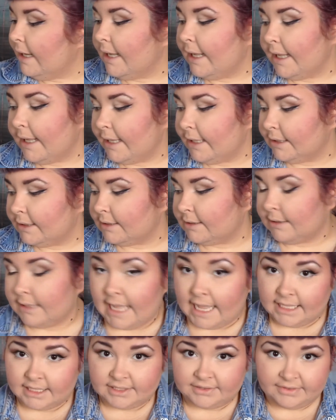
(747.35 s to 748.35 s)
And
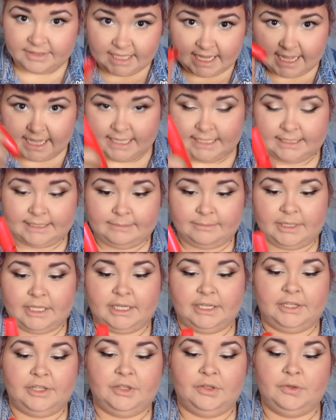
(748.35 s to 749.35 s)
last for the eyes, I'm
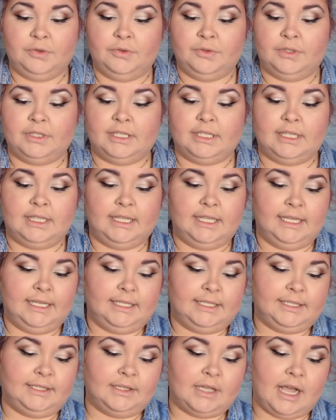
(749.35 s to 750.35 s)
going to use
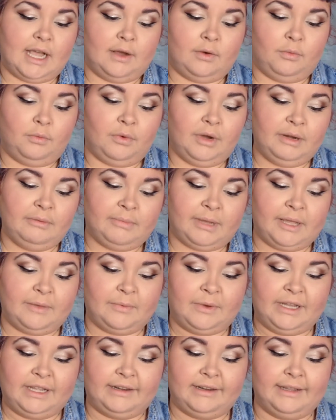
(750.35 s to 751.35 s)
this
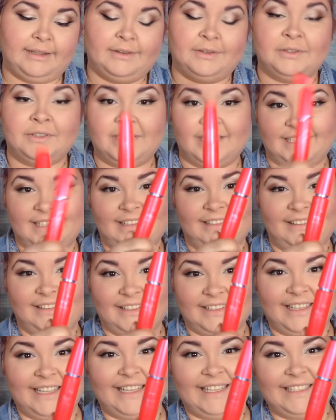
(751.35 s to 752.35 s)
1x1. I know it doesn't
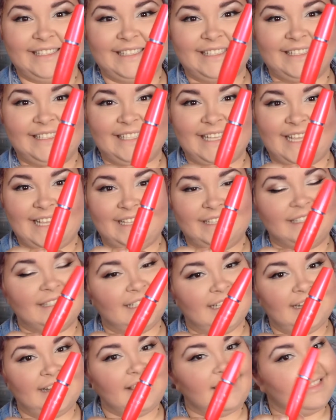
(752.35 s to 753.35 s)
look like it says
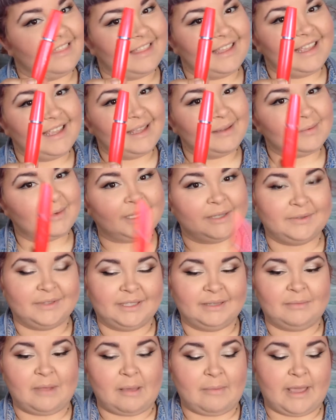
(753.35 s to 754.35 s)
anything, but it was
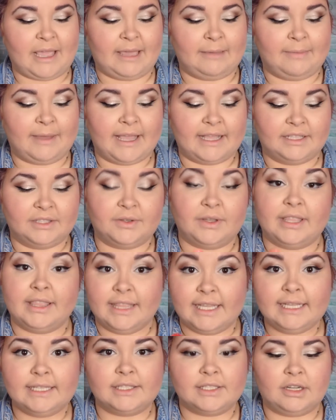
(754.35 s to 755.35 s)
in my makeup bag, so I
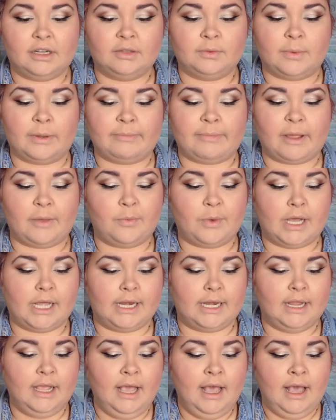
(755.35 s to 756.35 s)
think it's called
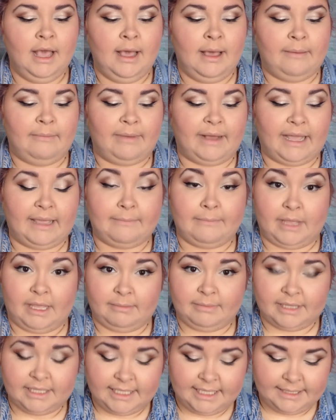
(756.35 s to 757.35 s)
1x1 by
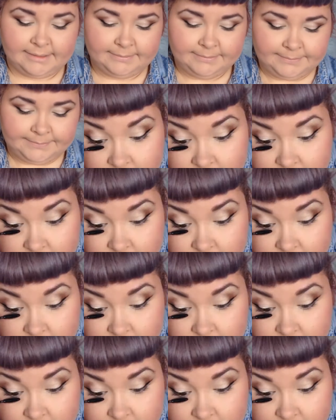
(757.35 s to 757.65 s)
Maybelline.